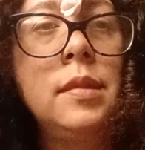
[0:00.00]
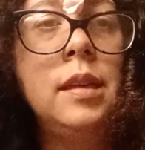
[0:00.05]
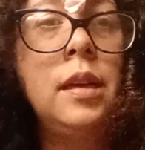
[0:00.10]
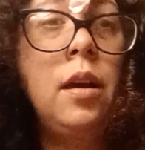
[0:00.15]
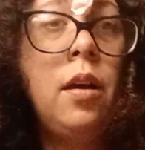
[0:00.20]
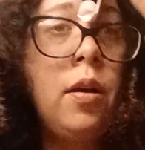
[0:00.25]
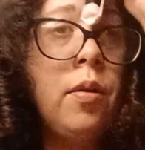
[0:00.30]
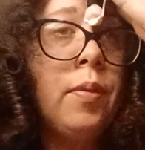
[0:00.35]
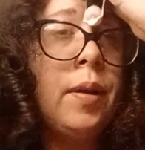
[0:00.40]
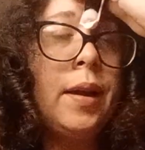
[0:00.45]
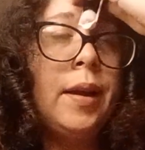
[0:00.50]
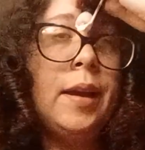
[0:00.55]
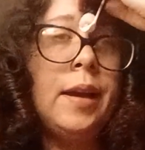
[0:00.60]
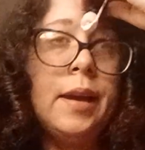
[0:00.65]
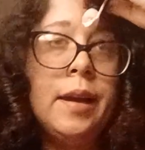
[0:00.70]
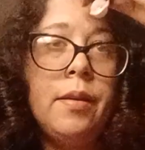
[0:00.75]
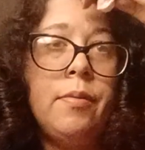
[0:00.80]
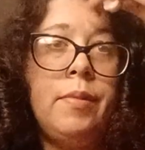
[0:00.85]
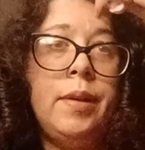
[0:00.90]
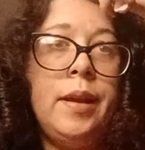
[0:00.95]
All right,
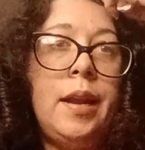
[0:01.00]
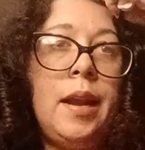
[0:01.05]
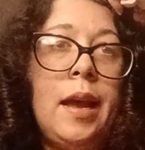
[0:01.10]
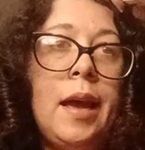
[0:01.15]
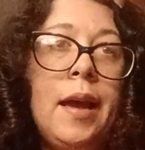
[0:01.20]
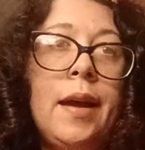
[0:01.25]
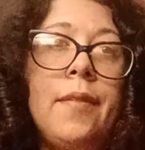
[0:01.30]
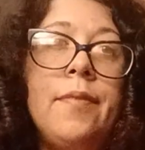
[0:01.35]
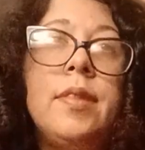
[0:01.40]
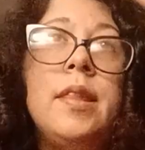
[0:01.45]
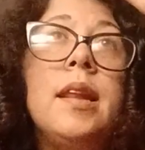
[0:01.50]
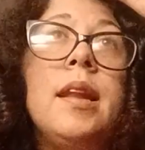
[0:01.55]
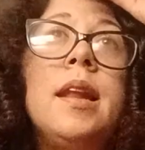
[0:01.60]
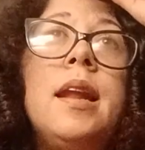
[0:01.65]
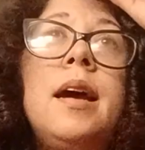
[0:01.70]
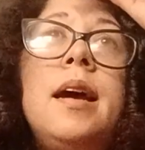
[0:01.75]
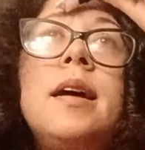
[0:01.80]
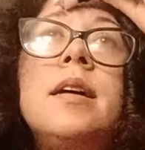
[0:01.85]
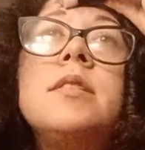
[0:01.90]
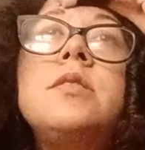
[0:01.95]
and we have the
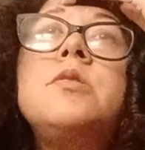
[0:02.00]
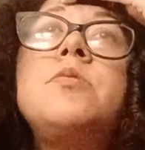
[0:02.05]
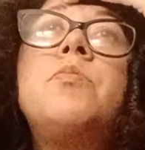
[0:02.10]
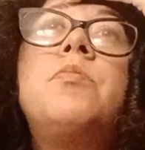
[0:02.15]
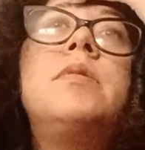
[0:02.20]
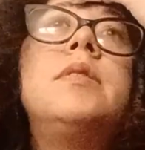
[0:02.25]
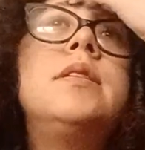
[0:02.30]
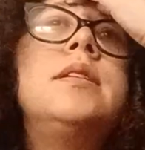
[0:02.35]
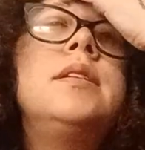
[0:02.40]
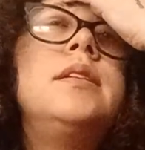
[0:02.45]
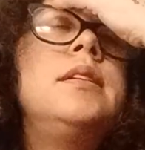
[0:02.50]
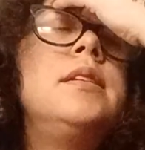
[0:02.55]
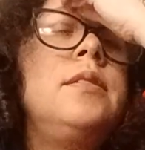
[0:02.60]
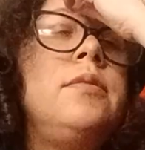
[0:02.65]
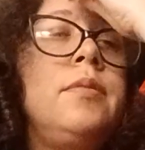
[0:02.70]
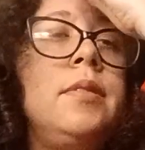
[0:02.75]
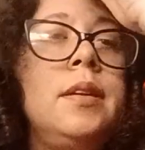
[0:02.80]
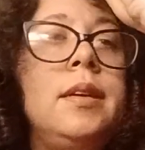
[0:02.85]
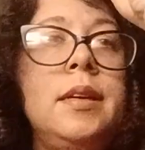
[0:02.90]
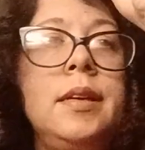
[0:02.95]
last one
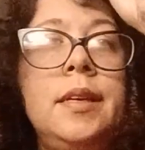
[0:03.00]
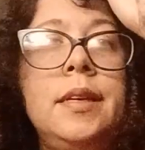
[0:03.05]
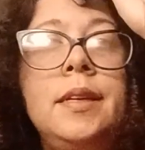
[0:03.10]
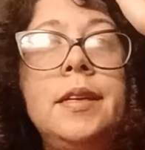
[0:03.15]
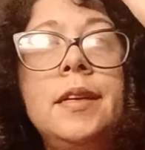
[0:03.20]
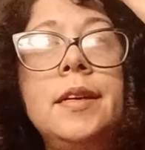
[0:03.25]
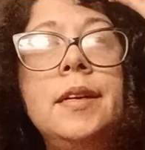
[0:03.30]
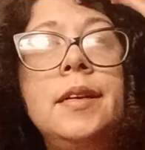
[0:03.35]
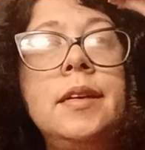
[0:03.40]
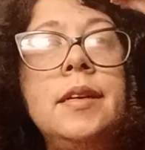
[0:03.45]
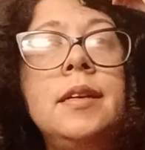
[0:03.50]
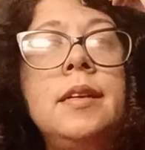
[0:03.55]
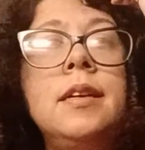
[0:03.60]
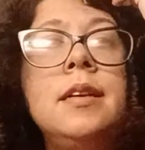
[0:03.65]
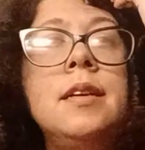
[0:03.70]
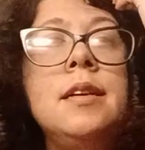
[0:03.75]
right here.